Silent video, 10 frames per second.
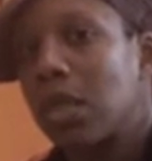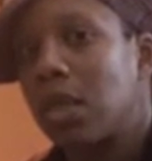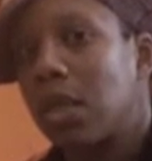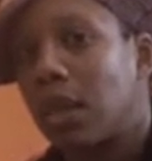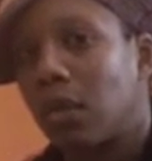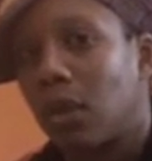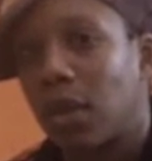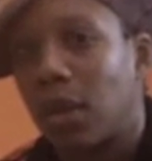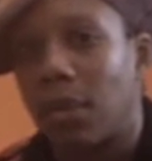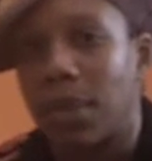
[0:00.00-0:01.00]
Sanskrit
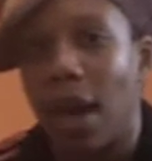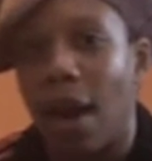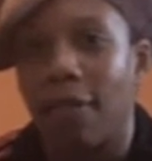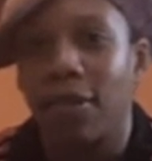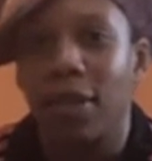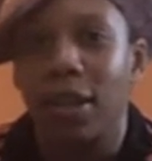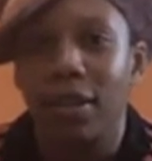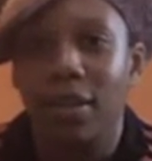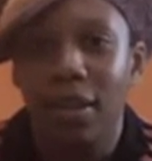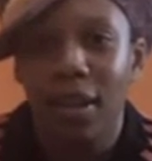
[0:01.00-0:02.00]
that comes after it.
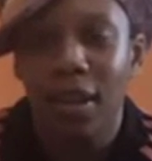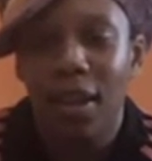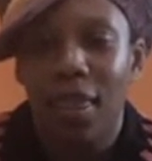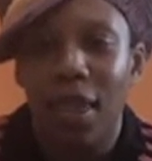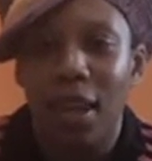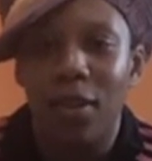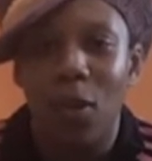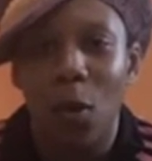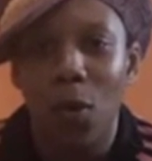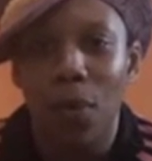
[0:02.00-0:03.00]
That is
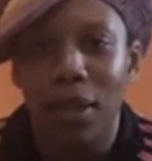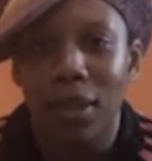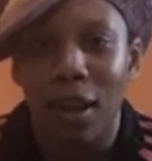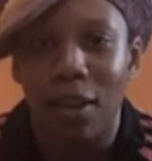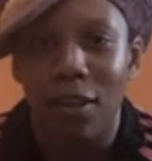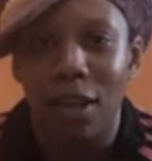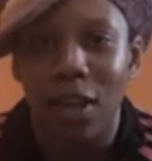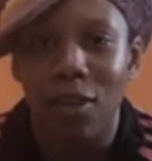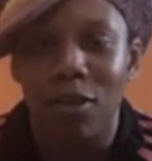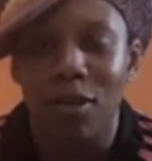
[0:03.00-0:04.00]
Om and
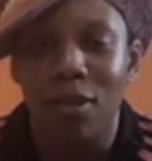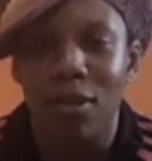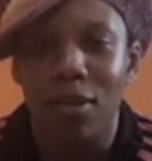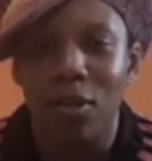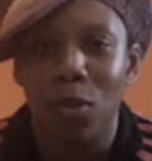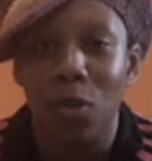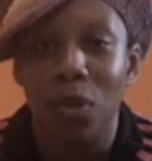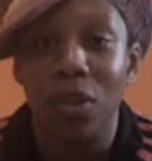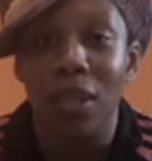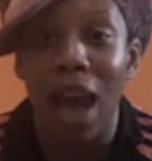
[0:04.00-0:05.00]
salutations to
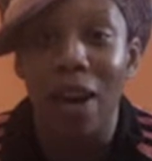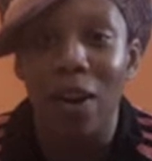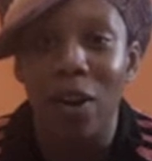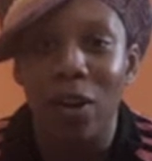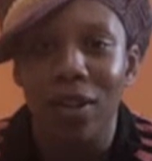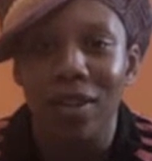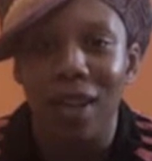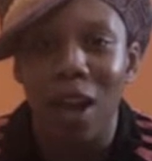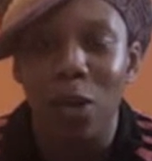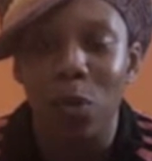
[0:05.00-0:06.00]
Saturn.
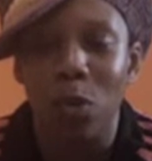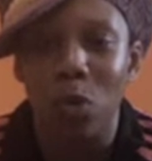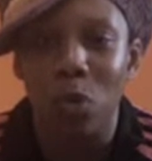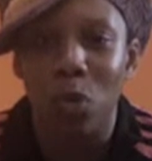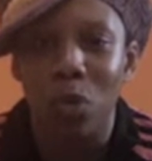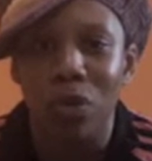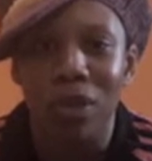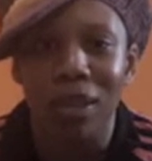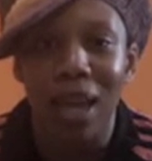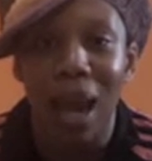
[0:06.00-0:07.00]
Saturn, which
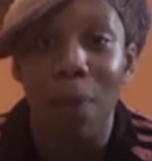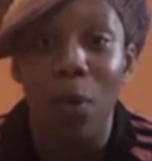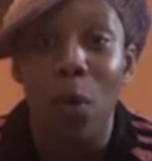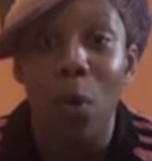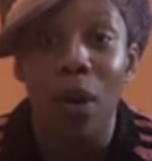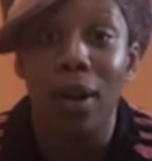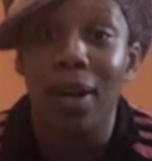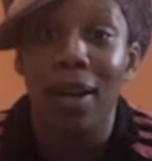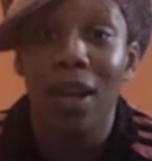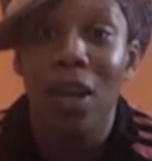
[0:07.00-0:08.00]
rules Capricorn,
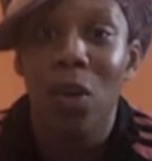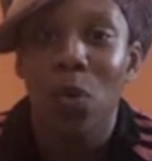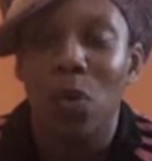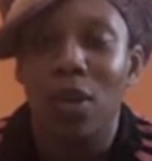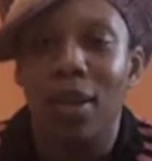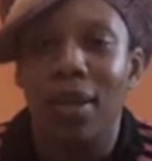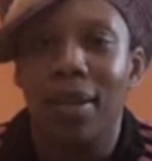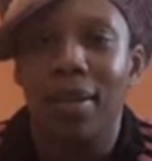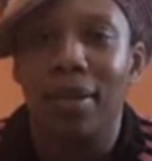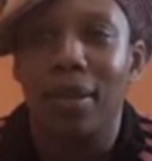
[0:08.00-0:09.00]
which
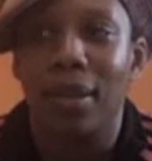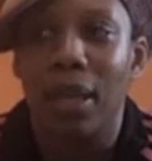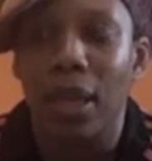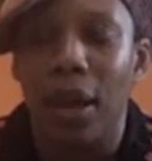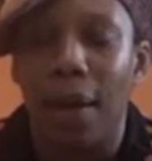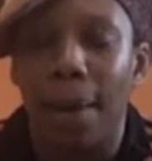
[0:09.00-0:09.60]
is the